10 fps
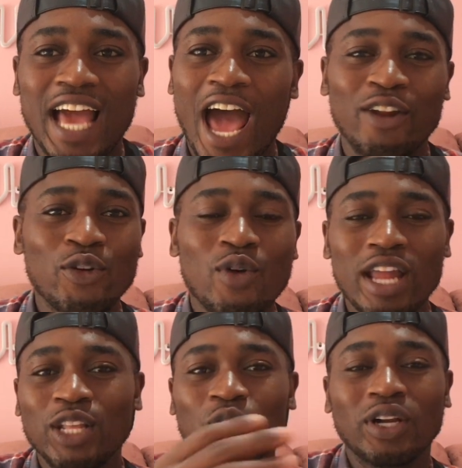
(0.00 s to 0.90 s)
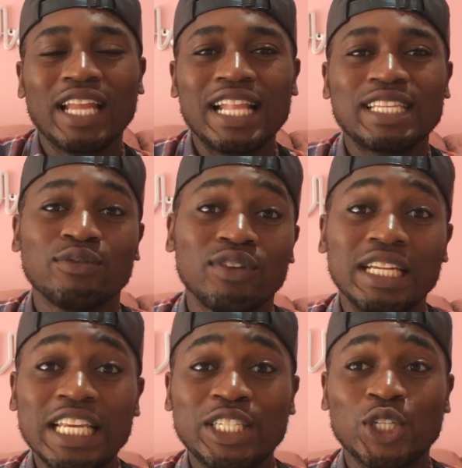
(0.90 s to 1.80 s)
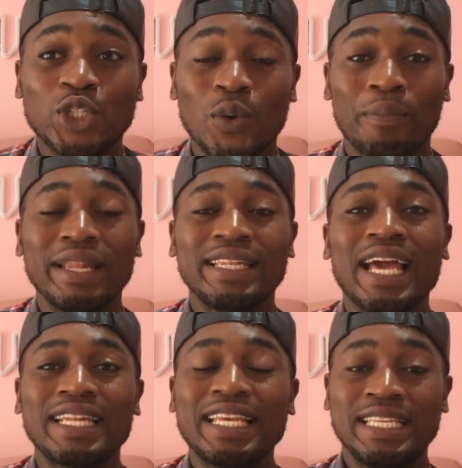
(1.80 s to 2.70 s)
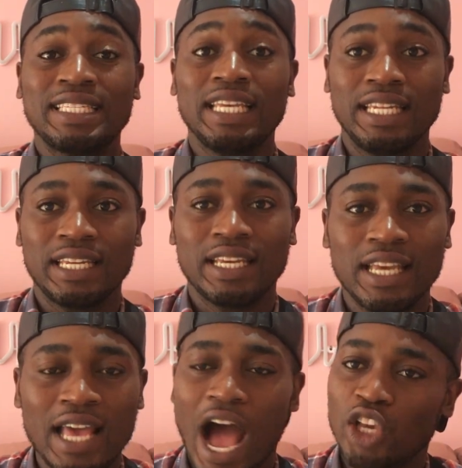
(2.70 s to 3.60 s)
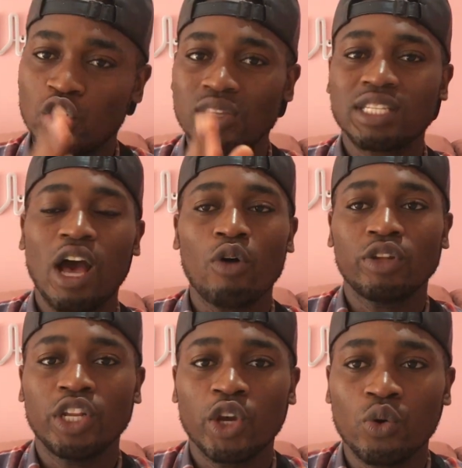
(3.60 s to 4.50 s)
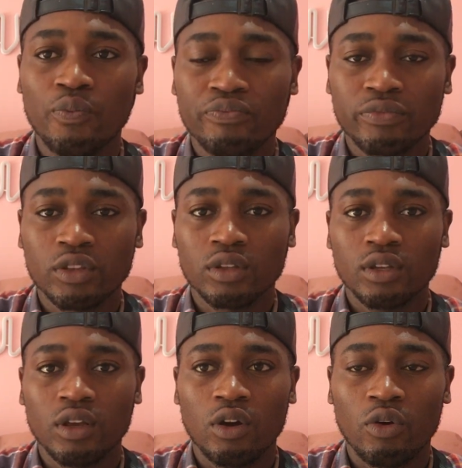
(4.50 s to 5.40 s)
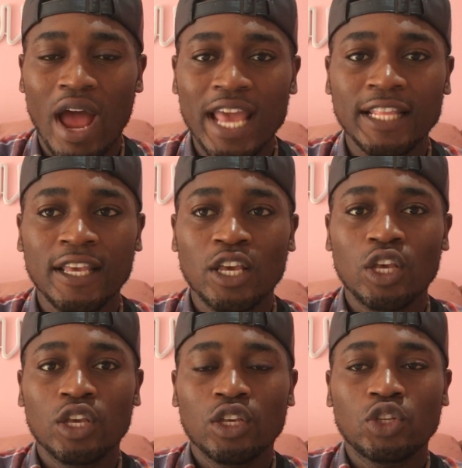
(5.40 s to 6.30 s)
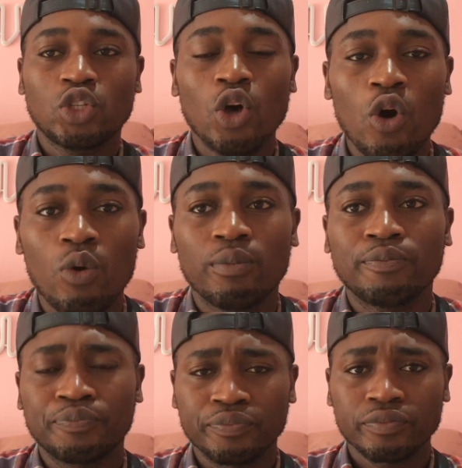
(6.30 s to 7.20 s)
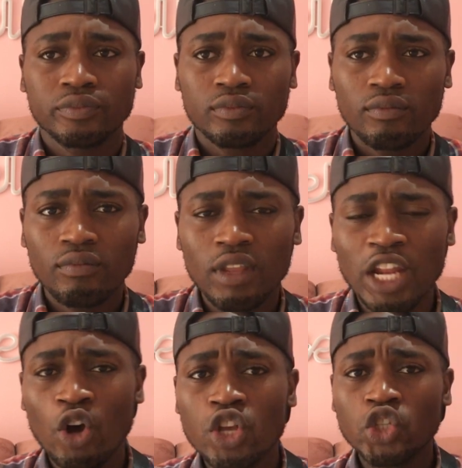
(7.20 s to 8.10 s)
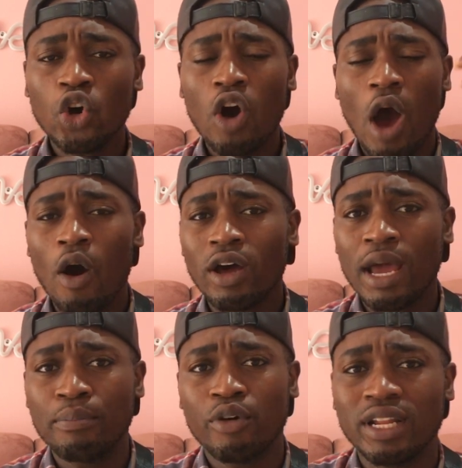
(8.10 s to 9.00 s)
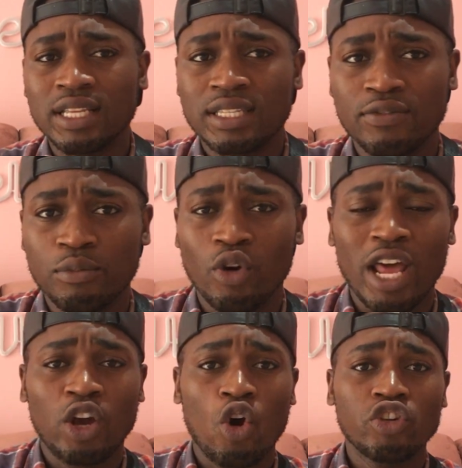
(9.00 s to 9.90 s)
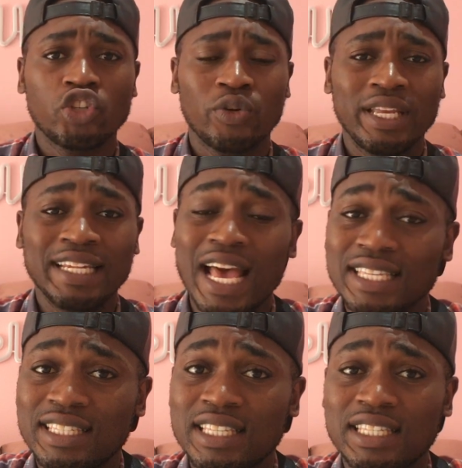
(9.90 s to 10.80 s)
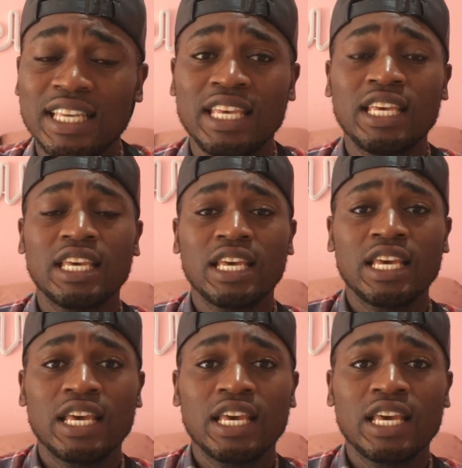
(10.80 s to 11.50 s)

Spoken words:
I don't know how they talk that thing for literature, but that is it. I trust Kao Denero, right? So, and also our other brothers from the other country, Nasty C,